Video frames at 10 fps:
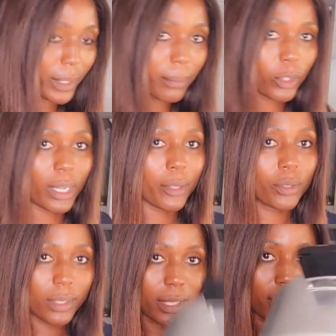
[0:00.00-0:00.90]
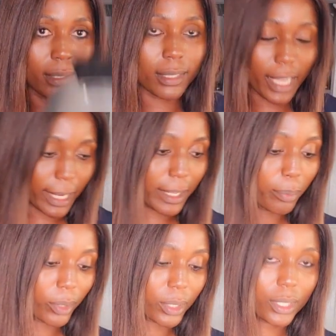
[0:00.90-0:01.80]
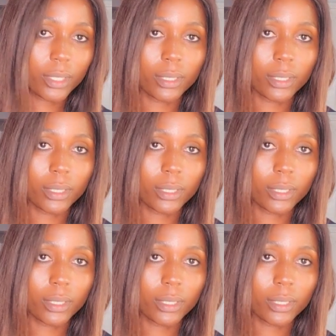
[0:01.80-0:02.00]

I'm gonna use this ugly board.